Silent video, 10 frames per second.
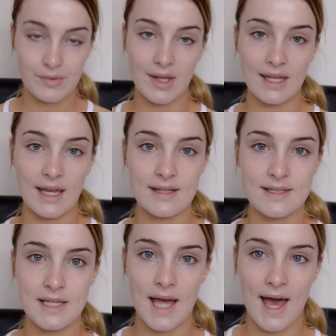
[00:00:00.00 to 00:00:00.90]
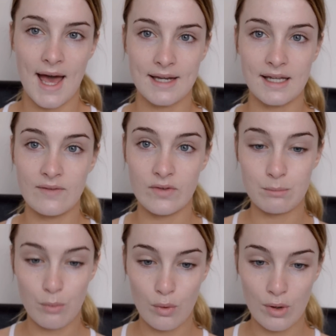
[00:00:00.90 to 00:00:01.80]
Okay, next, to add even
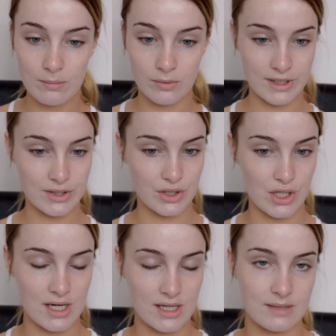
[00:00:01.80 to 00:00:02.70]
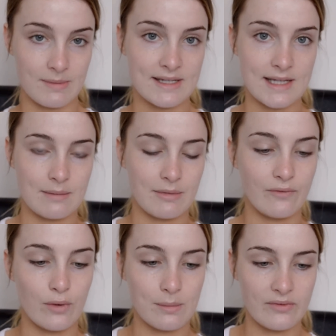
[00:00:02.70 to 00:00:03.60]
more moisture into my skin
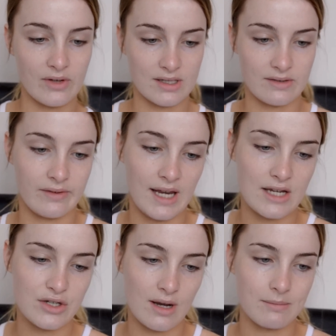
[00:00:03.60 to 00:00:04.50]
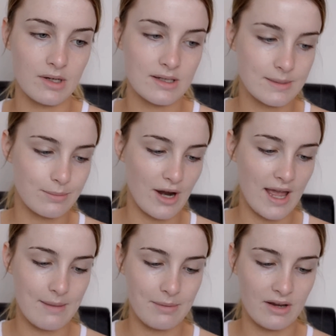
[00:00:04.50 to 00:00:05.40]
before moving on to foundation, I'm going to
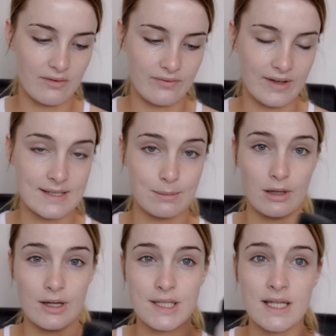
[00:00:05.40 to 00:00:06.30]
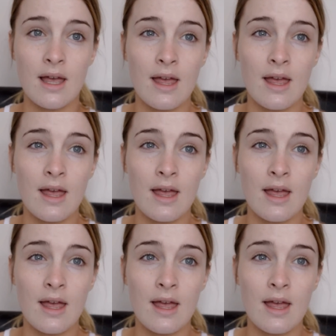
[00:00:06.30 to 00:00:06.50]
spray a bit of Fix Plus.